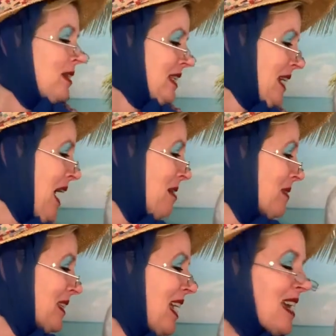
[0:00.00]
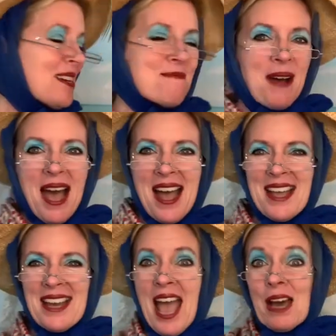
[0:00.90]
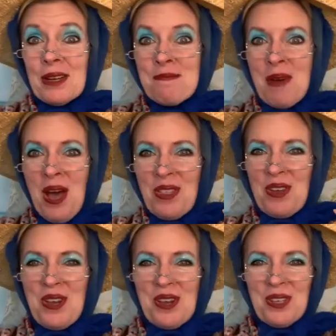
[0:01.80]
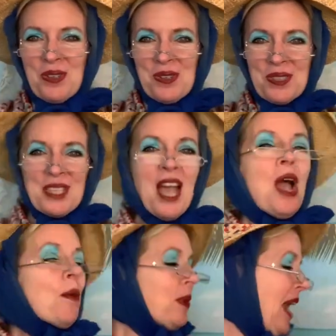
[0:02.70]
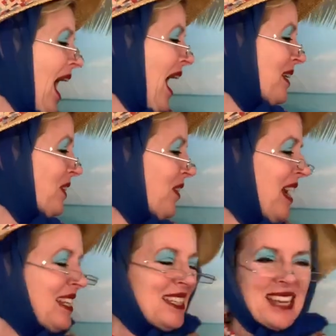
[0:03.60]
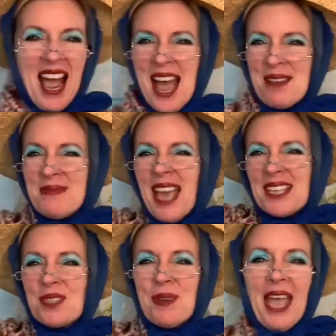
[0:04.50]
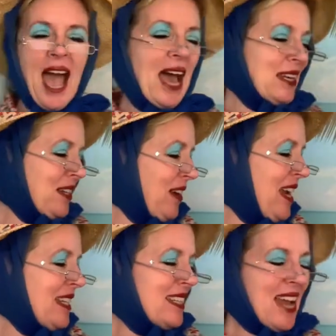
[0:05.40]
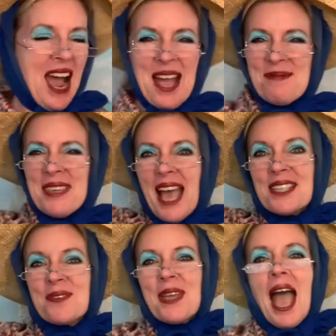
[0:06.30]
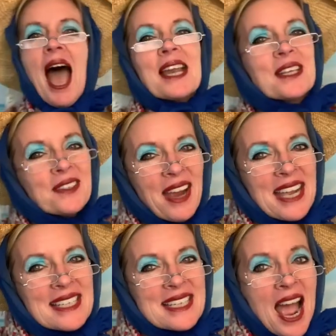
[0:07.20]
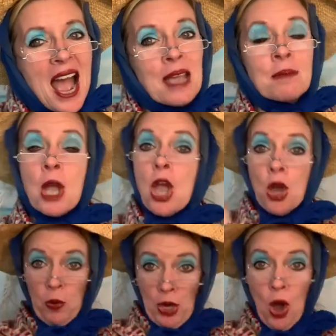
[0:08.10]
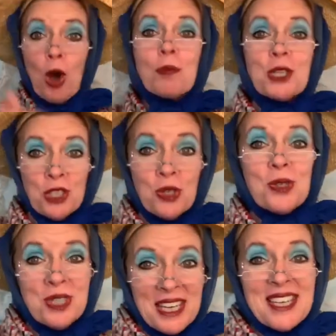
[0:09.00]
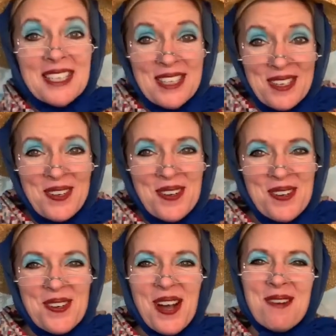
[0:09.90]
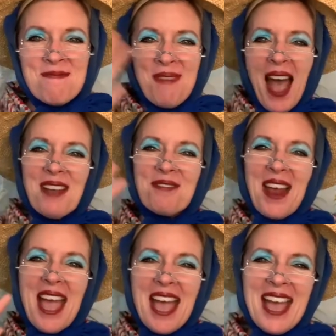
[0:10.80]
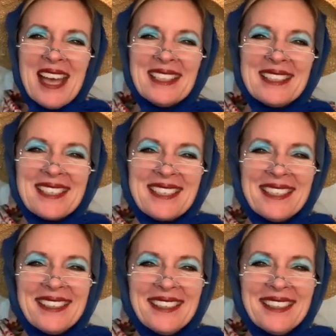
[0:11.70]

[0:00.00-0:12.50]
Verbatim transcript: It's time to say goodbye now to Mother Goose. We had a great time. Yes, we had a great time. Yes, we had a great time. We hope that you did too. Bye, friends.